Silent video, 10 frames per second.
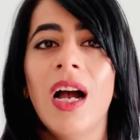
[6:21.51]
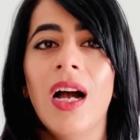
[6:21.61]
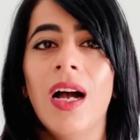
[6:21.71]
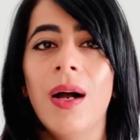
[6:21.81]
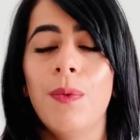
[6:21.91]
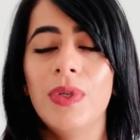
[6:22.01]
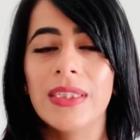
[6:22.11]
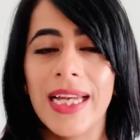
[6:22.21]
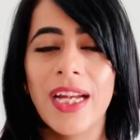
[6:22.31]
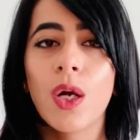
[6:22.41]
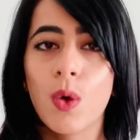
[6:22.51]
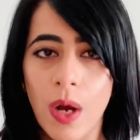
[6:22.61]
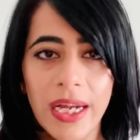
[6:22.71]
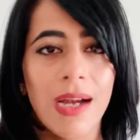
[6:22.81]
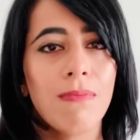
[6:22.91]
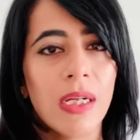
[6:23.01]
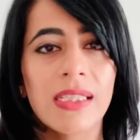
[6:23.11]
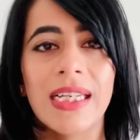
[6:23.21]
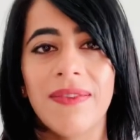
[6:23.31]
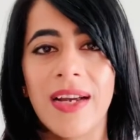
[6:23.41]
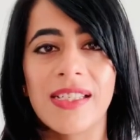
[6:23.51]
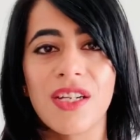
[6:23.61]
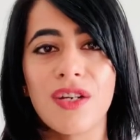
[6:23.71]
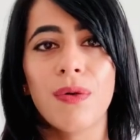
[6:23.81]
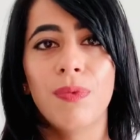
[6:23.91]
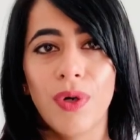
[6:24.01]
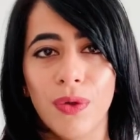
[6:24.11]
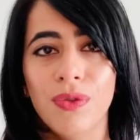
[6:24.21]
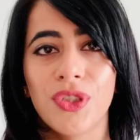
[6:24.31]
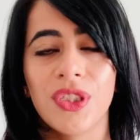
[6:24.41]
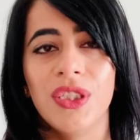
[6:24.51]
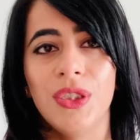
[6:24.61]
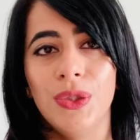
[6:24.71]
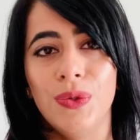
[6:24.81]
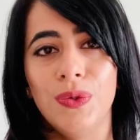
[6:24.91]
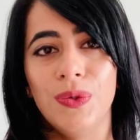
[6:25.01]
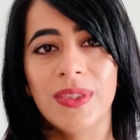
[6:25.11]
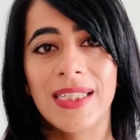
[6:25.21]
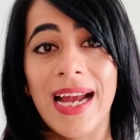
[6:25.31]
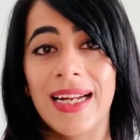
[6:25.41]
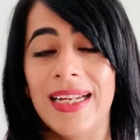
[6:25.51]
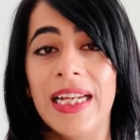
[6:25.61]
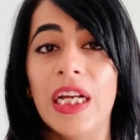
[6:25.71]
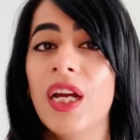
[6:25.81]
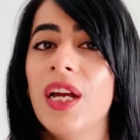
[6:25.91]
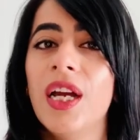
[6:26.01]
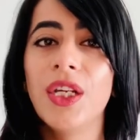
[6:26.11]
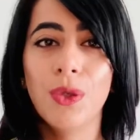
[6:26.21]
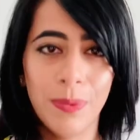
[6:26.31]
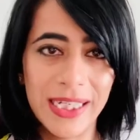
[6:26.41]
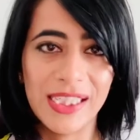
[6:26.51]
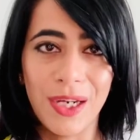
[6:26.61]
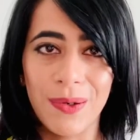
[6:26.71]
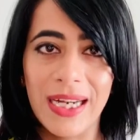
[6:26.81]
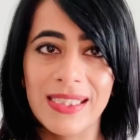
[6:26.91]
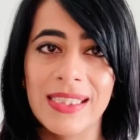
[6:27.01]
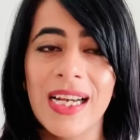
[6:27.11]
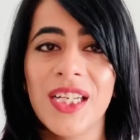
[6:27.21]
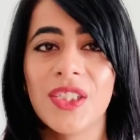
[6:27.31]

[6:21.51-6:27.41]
will take quite a multifaceted approach to tackling your PCOS.